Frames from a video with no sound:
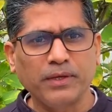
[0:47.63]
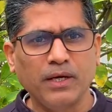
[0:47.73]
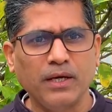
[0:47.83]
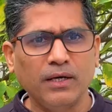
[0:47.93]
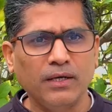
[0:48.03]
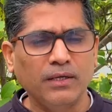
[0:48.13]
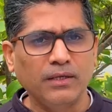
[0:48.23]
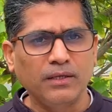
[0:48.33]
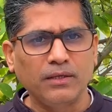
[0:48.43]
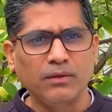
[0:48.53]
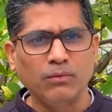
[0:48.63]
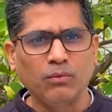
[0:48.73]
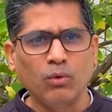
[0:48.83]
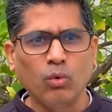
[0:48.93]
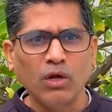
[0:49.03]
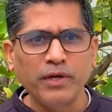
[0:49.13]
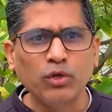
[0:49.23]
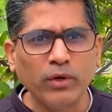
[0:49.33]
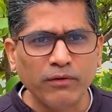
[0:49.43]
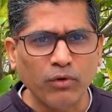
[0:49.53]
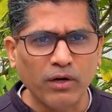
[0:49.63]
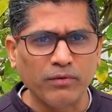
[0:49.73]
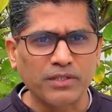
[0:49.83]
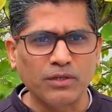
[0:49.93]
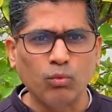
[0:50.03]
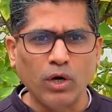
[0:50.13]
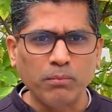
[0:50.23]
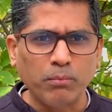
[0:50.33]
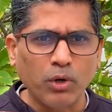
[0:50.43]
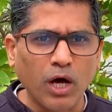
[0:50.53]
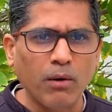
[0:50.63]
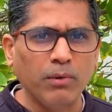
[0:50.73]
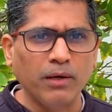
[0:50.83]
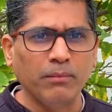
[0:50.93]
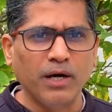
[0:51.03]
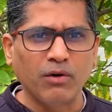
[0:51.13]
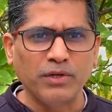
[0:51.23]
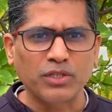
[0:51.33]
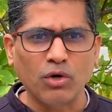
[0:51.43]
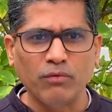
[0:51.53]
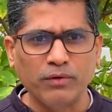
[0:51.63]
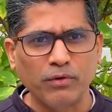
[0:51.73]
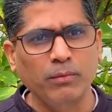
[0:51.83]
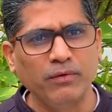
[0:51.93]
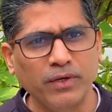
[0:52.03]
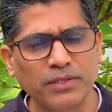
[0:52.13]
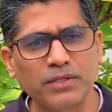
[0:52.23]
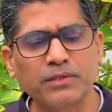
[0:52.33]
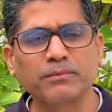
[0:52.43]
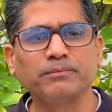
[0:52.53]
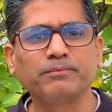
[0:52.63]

What are we doing for investors? What problem are we solving from investors?